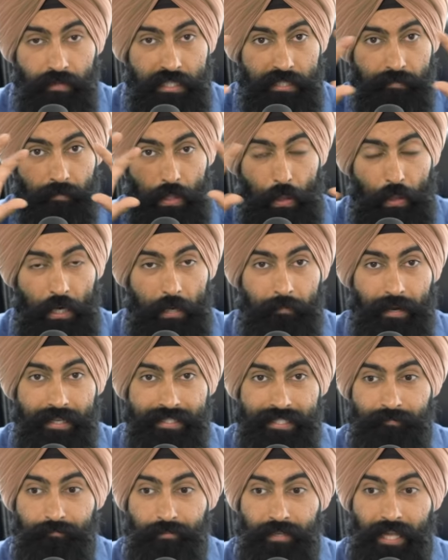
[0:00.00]
this Minority
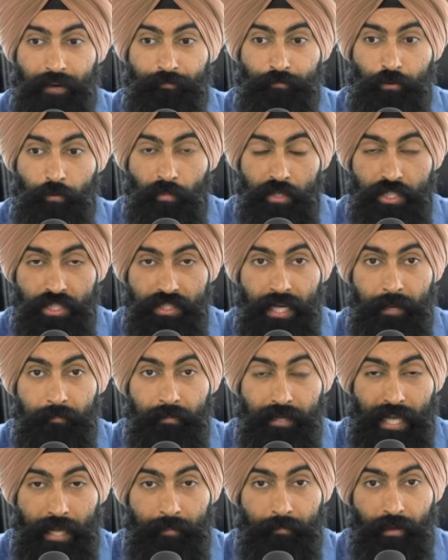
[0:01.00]
Mindset platform, which then
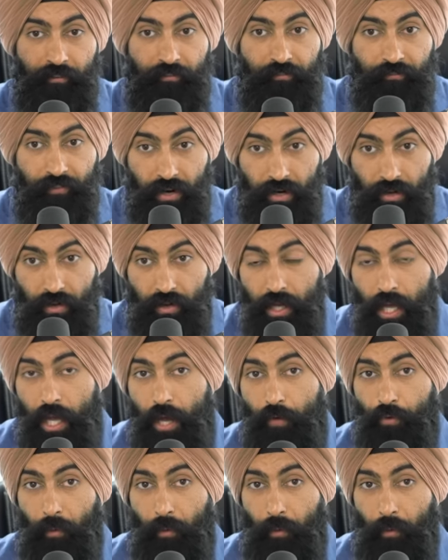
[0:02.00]
became a funnel